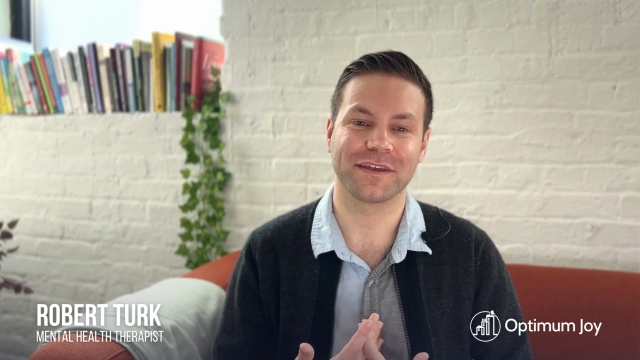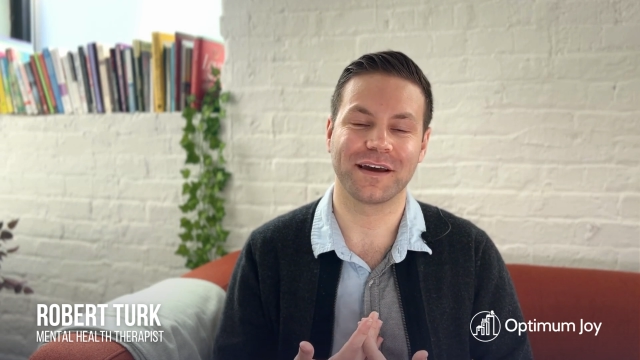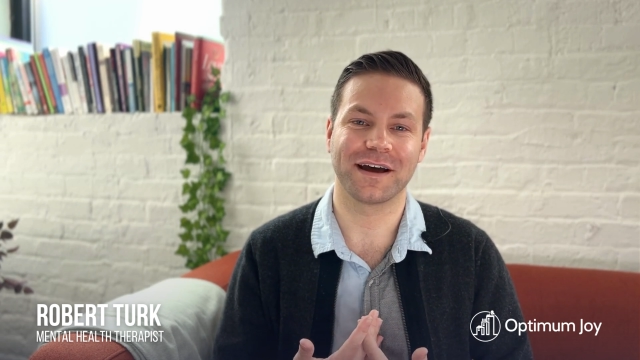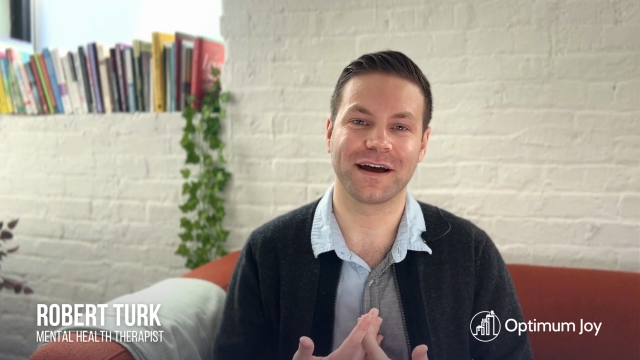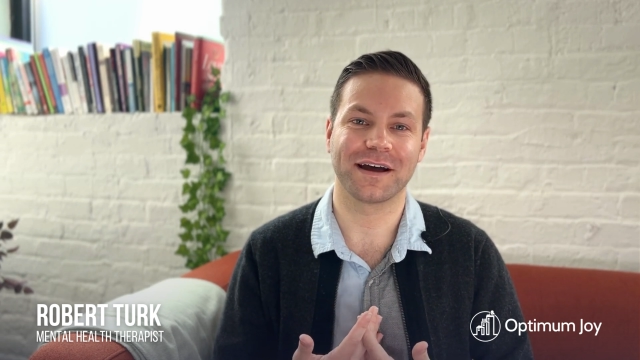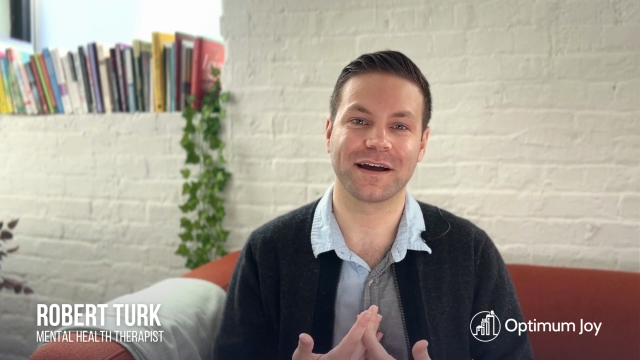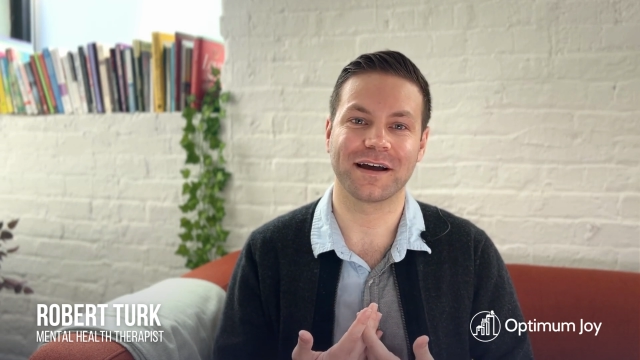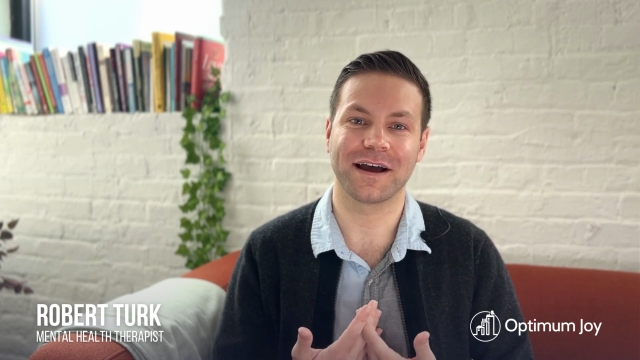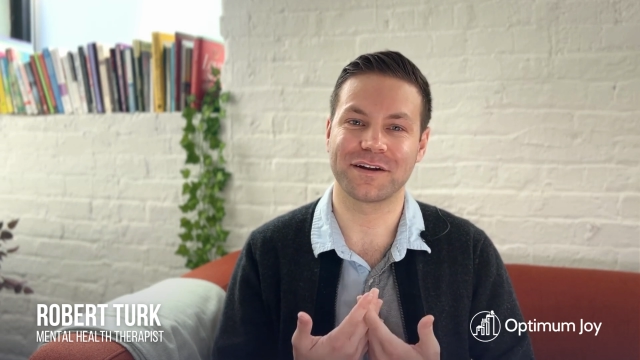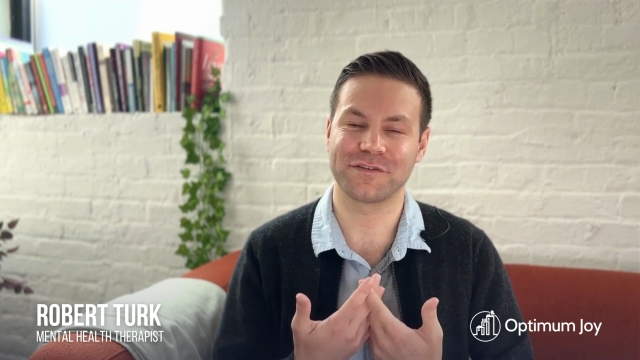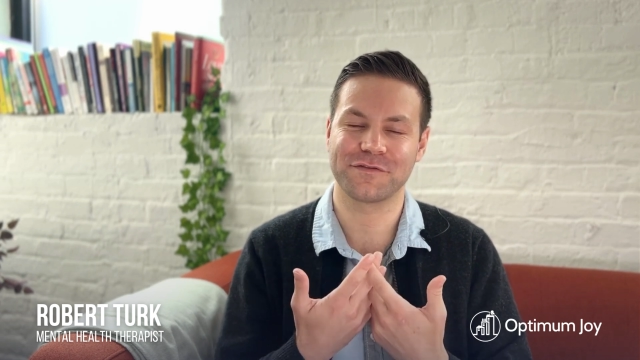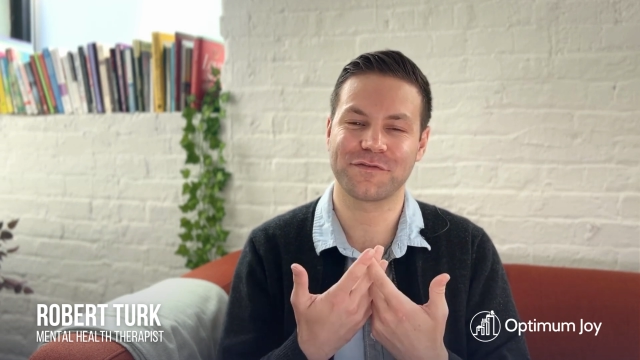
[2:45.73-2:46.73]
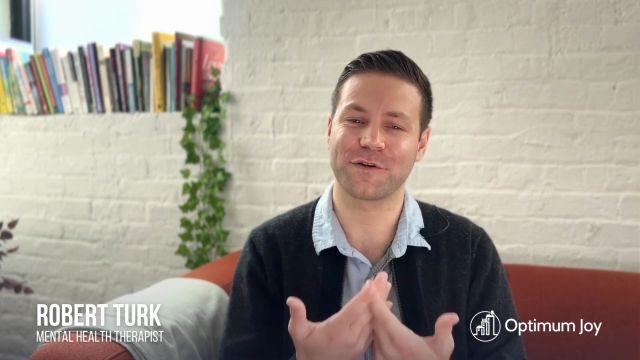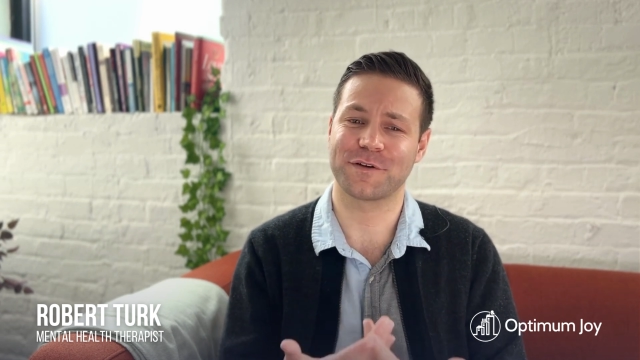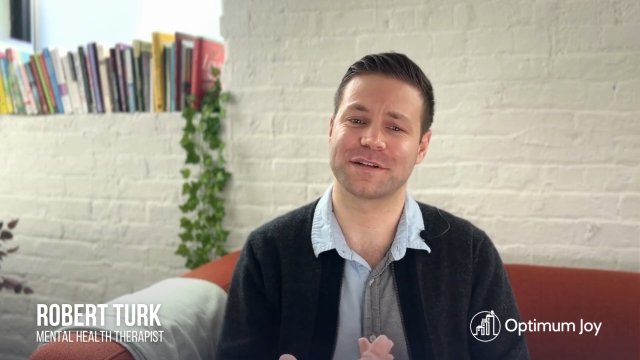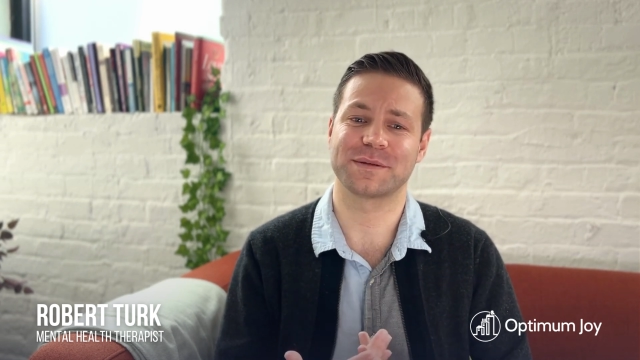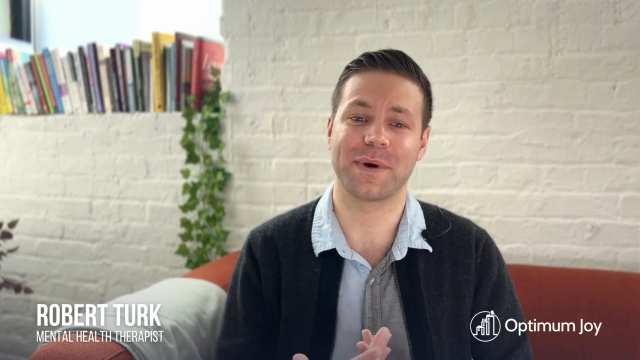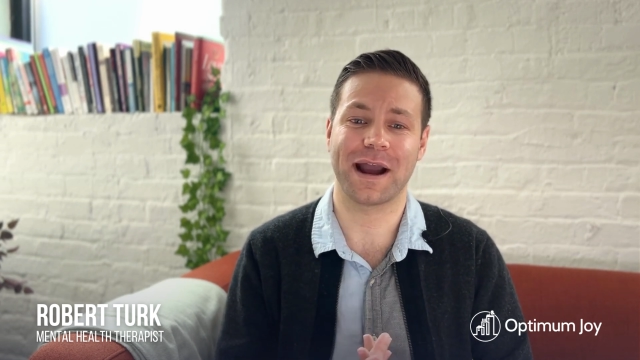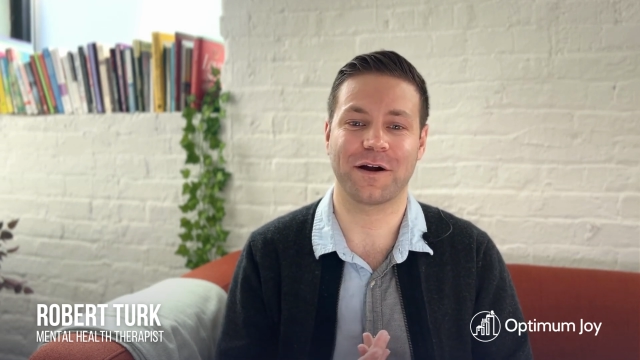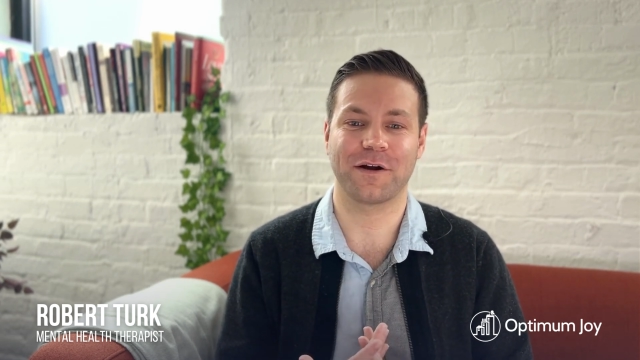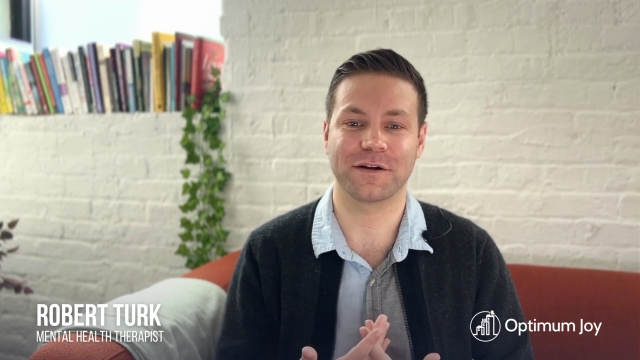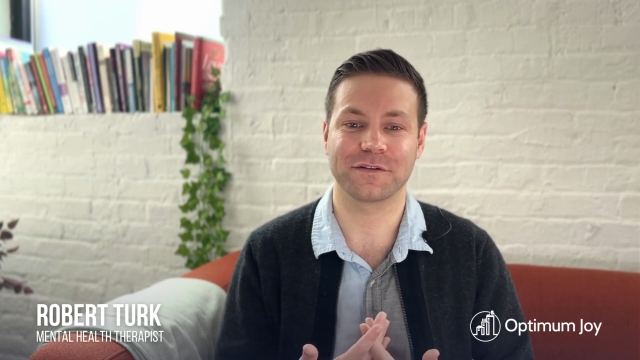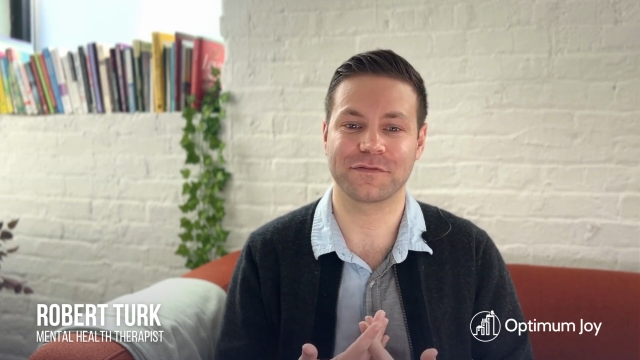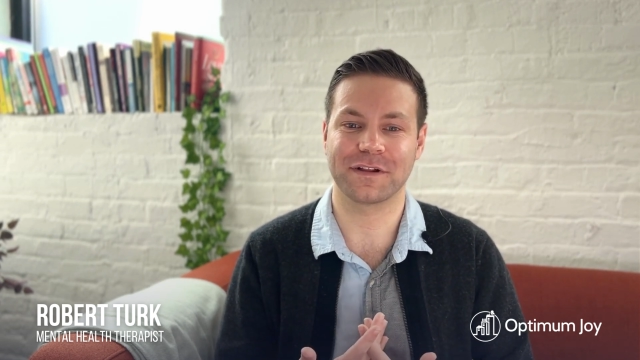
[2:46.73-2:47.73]
a diverse
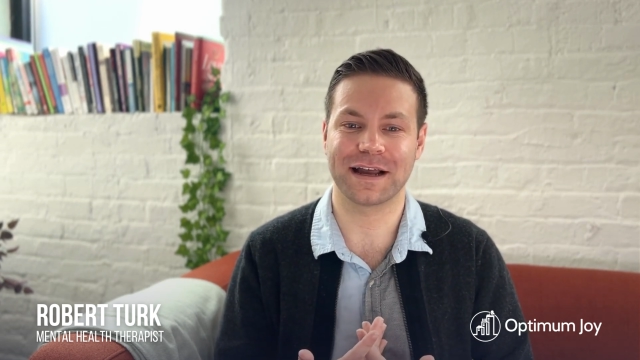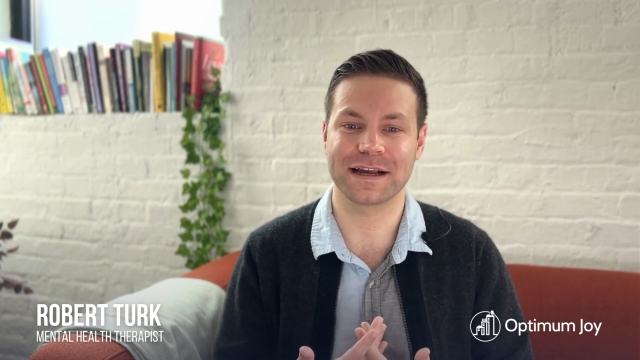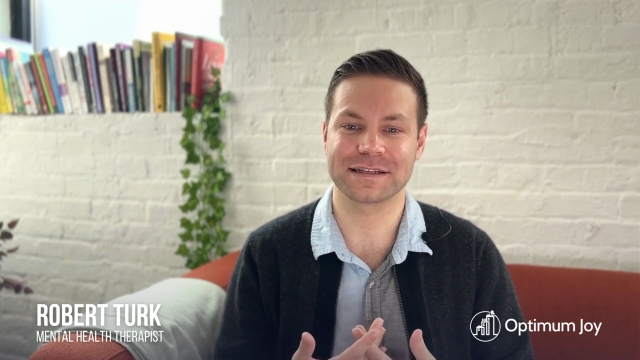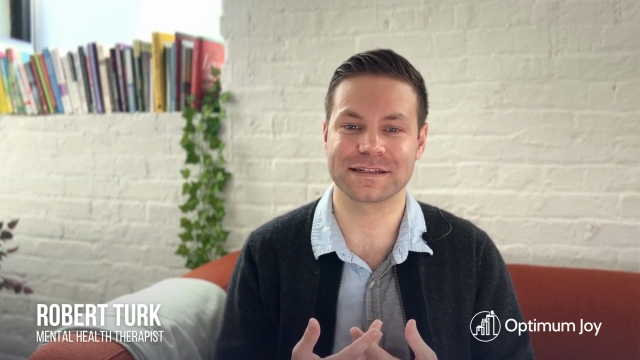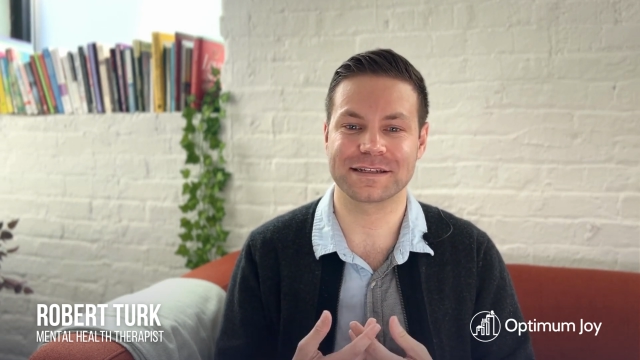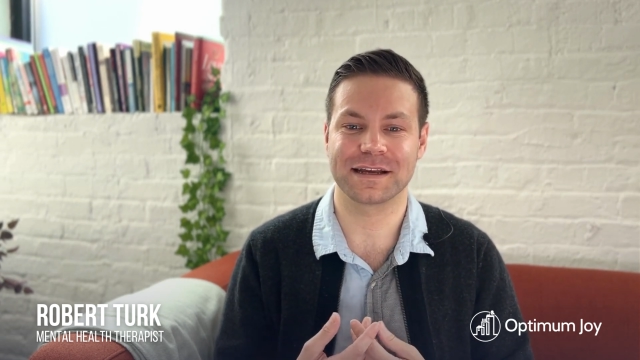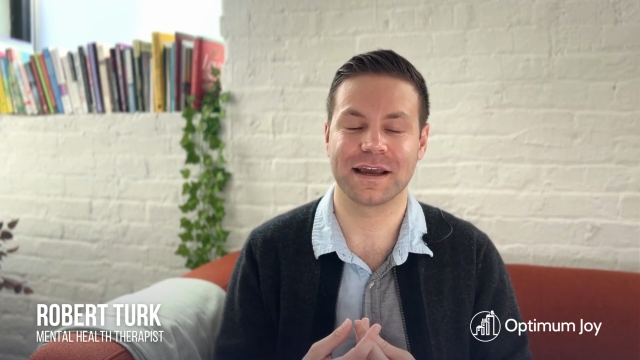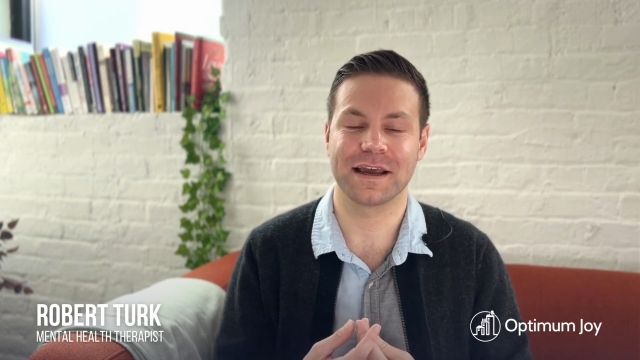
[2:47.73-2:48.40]
background of clients.